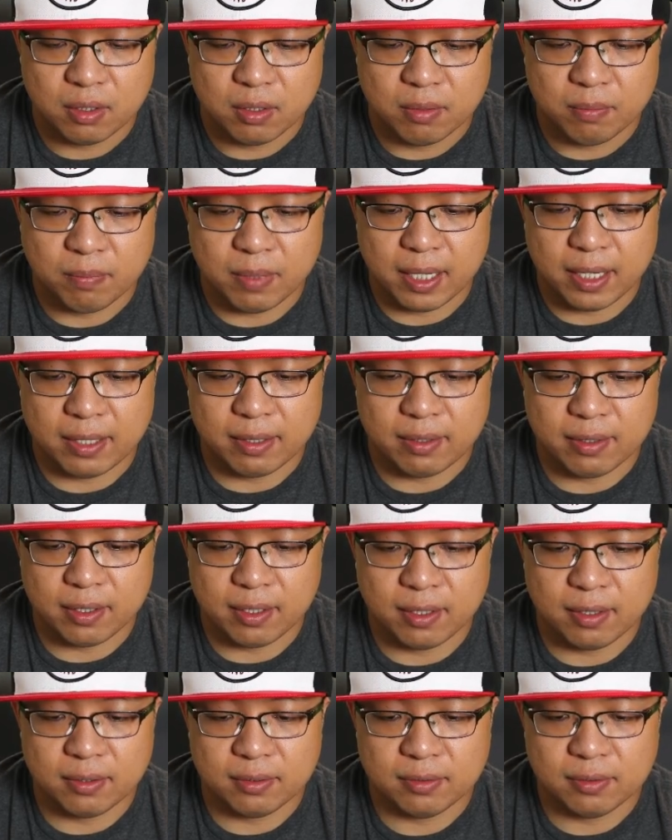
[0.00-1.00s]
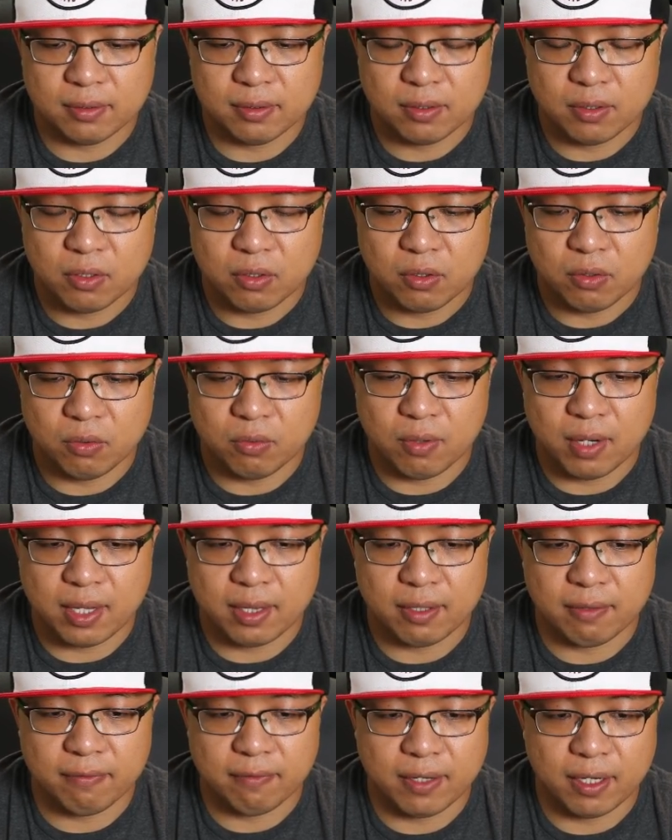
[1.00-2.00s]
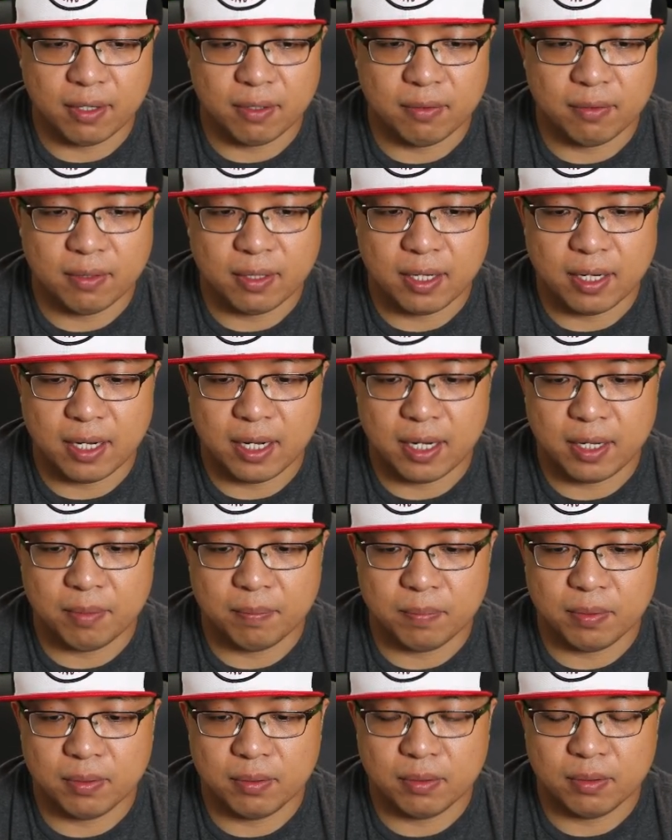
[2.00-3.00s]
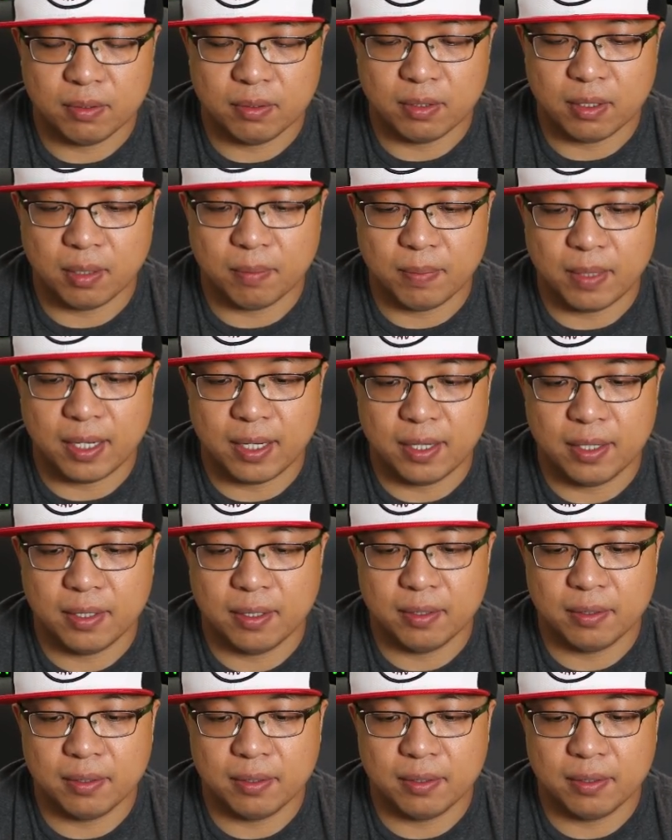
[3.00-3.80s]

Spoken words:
Python run the file app.py.